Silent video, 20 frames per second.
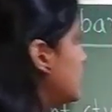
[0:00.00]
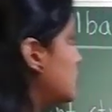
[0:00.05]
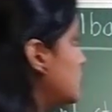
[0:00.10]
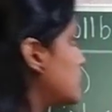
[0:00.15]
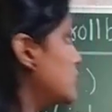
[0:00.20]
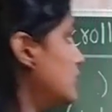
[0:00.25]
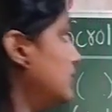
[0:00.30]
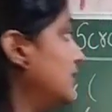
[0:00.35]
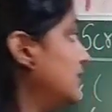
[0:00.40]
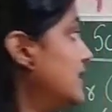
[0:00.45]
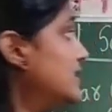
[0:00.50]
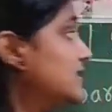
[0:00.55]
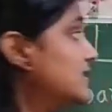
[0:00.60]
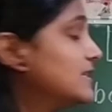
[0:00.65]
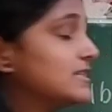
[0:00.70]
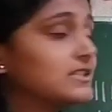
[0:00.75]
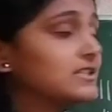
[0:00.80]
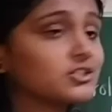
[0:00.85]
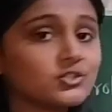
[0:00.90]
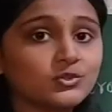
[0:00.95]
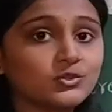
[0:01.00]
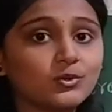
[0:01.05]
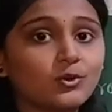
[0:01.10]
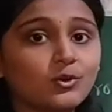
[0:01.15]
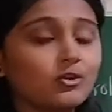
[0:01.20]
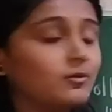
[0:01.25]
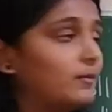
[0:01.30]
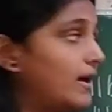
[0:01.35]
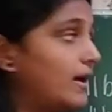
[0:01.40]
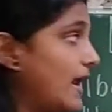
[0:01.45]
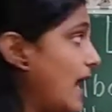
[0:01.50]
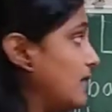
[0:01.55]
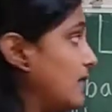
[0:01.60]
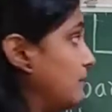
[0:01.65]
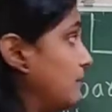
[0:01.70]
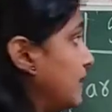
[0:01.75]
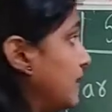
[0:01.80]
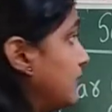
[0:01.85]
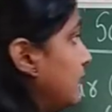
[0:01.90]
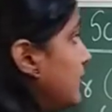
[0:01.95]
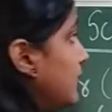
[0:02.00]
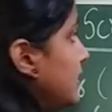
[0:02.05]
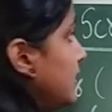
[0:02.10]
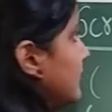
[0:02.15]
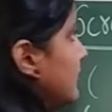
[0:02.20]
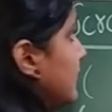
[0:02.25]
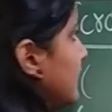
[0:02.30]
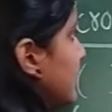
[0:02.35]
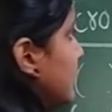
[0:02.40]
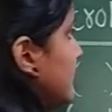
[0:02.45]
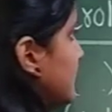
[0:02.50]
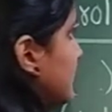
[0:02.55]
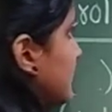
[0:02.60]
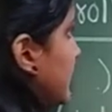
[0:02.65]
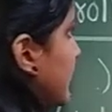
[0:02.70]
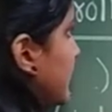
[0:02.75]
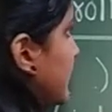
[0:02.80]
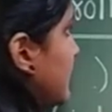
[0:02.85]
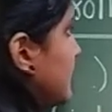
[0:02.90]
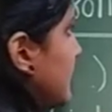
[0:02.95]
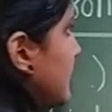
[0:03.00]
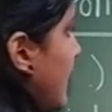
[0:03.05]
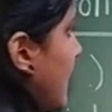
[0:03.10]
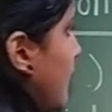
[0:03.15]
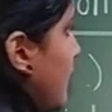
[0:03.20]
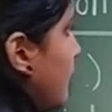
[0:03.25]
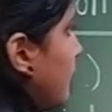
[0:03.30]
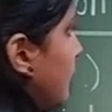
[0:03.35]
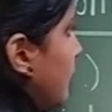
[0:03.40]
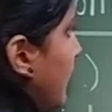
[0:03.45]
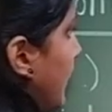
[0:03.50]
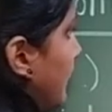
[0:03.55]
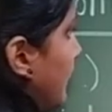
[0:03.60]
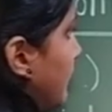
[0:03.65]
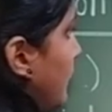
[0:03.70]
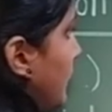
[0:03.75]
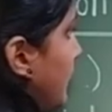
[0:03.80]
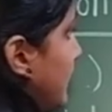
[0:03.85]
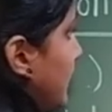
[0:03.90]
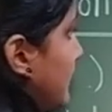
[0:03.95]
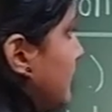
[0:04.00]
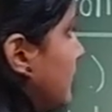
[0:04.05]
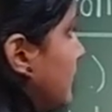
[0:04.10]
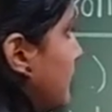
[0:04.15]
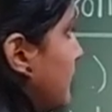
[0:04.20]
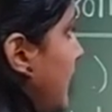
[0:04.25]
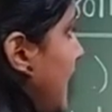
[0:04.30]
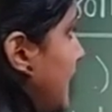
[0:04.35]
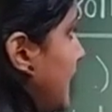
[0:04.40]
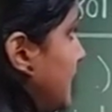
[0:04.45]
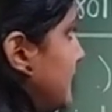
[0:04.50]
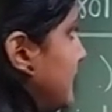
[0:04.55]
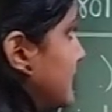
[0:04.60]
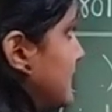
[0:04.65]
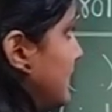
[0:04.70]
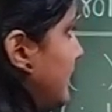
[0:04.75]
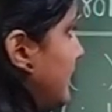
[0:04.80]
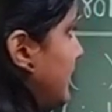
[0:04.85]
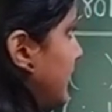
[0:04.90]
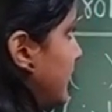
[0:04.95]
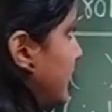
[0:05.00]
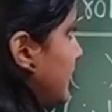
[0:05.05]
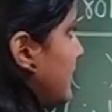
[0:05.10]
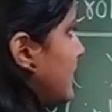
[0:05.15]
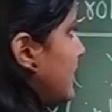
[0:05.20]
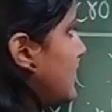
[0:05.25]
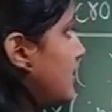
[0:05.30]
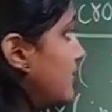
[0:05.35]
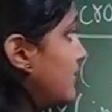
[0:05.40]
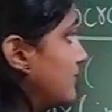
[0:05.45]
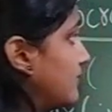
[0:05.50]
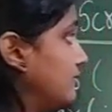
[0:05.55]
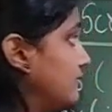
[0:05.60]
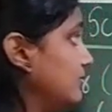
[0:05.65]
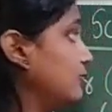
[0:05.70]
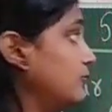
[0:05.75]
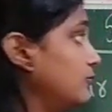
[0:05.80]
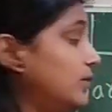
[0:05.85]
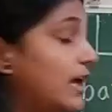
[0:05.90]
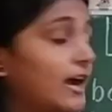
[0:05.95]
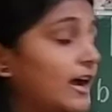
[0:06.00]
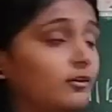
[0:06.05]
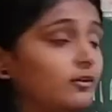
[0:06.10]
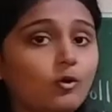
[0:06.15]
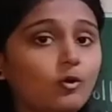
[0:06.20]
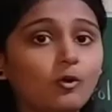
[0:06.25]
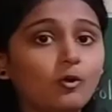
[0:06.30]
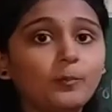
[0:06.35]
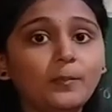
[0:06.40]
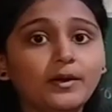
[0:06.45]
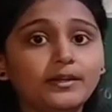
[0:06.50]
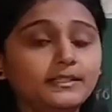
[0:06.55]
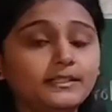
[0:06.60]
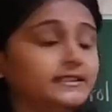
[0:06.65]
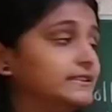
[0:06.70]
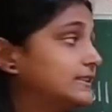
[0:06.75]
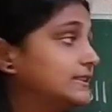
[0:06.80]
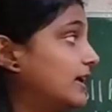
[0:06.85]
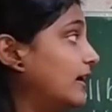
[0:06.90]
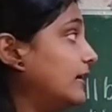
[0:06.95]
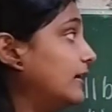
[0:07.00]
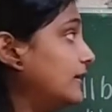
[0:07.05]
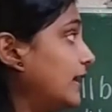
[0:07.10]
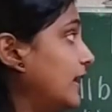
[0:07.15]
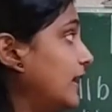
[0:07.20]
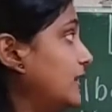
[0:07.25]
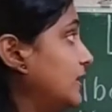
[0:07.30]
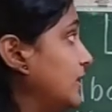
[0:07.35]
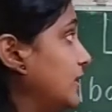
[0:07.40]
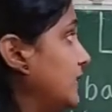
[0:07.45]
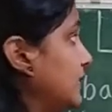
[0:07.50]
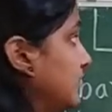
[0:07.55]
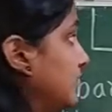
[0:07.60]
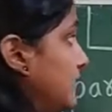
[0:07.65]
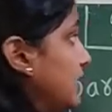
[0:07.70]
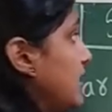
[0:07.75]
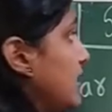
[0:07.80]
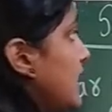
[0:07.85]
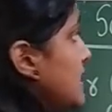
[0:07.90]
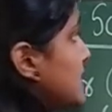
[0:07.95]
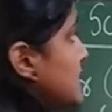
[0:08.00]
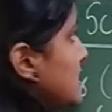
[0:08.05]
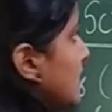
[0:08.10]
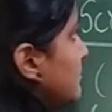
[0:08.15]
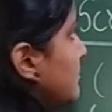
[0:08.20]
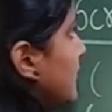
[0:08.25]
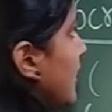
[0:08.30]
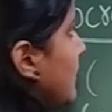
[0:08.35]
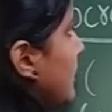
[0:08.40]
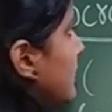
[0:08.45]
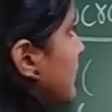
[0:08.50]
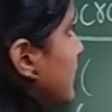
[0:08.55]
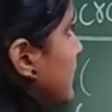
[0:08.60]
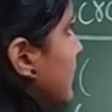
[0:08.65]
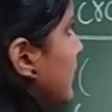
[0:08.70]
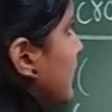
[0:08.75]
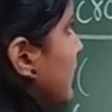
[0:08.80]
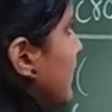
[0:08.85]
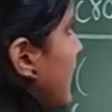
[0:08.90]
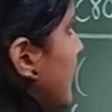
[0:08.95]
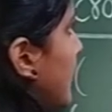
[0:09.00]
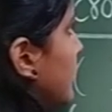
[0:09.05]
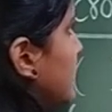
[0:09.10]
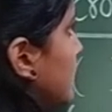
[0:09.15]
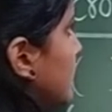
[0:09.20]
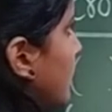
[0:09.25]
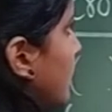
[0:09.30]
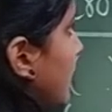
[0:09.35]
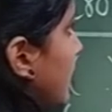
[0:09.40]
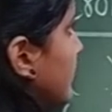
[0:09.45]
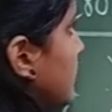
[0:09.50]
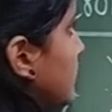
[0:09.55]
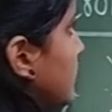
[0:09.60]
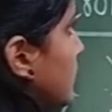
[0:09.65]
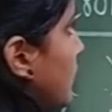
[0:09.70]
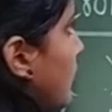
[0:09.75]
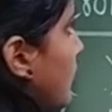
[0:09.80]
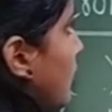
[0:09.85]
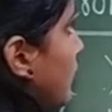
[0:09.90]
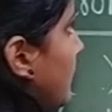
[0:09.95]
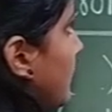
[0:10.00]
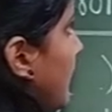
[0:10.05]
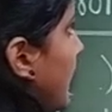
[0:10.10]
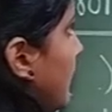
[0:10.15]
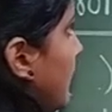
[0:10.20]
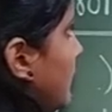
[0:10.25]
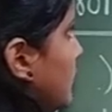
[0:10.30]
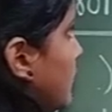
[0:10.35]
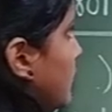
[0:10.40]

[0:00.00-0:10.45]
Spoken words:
So this is the scroll bar, and between this there is a file. Whatever the file is there, we have opened, it contains here. Sometimes here also are the scroll bar.